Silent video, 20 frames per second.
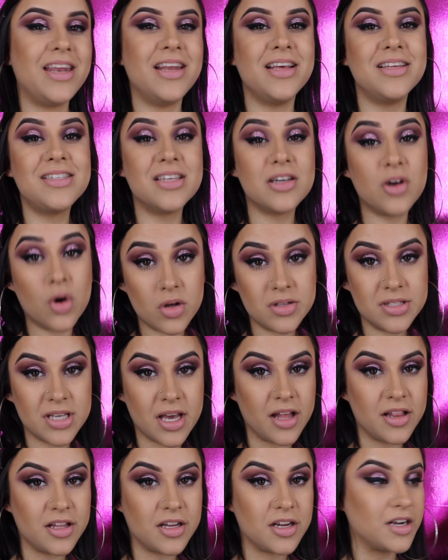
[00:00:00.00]
It is a gold
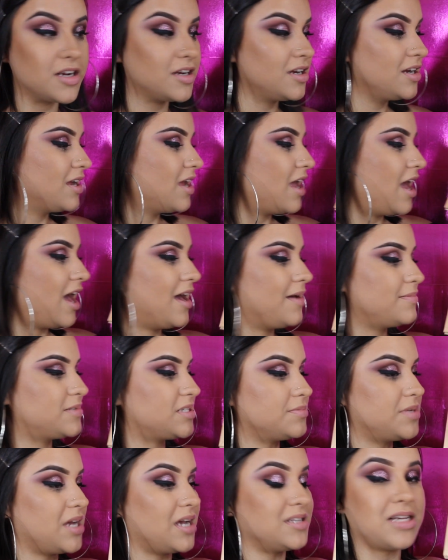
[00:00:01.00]
color.
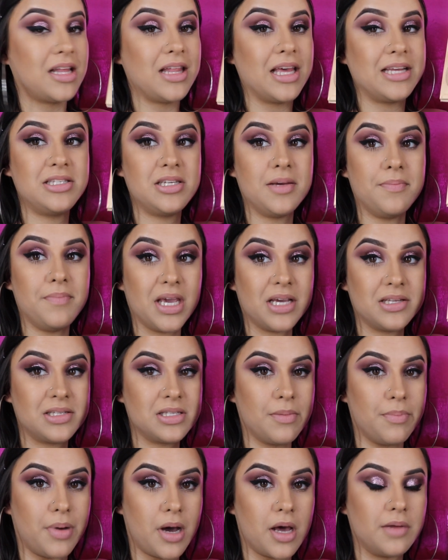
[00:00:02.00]
Sometimes I like to mix
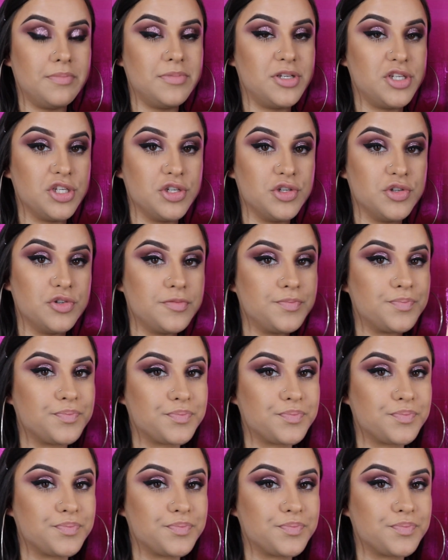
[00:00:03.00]
the bottom too.